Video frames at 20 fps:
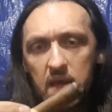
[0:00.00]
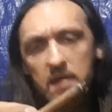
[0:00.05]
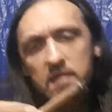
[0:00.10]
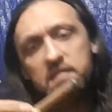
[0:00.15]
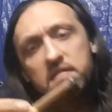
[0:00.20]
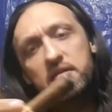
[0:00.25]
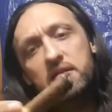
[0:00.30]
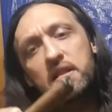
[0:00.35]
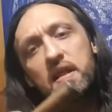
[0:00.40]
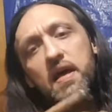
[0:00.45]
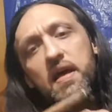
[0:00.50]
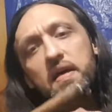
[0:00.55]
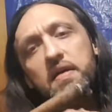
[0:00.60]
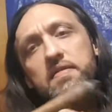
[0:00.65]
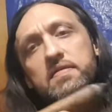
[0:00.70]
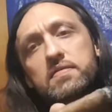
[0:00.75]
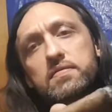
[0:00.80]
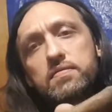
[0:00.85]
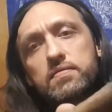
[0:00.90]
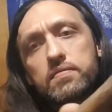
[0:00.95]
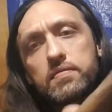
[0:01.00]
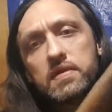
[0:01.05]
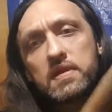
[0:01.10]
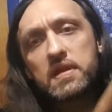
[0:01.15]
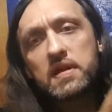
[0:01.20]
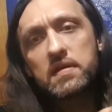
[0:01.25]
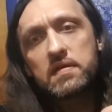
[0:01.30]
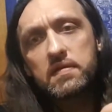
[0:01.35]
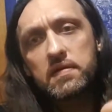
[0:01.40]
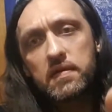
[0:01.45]
It's a nice,
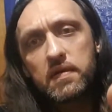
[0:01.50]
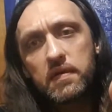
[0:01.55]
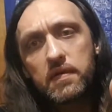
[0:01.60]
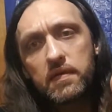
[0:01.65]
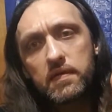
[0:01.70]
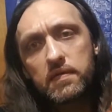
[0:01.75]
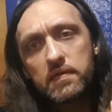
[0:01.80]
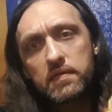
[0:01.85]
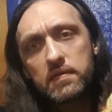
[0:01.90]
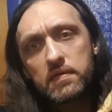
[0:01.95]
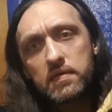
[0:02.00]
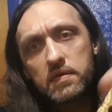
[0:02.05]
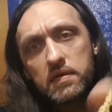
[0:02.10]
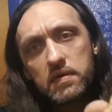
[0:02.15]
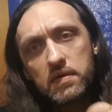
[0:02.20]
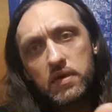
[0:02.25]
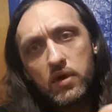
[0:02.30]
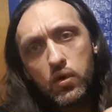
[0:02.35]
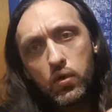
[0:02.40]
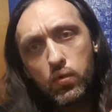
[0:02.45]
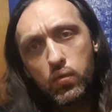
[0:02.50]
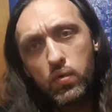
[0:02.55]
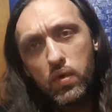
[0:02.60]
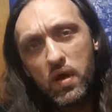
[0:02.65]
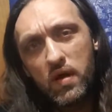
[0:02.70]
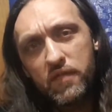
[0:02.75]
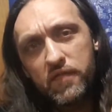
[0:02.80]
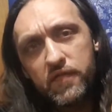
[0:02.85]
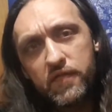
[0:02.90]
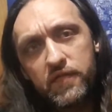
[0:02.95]
really
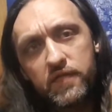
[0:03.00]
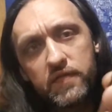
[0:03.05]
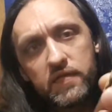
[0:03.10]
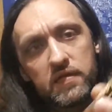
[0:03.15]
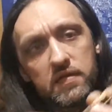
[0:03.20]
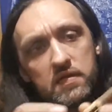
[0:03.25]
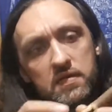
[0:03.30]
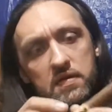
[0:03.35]
rough,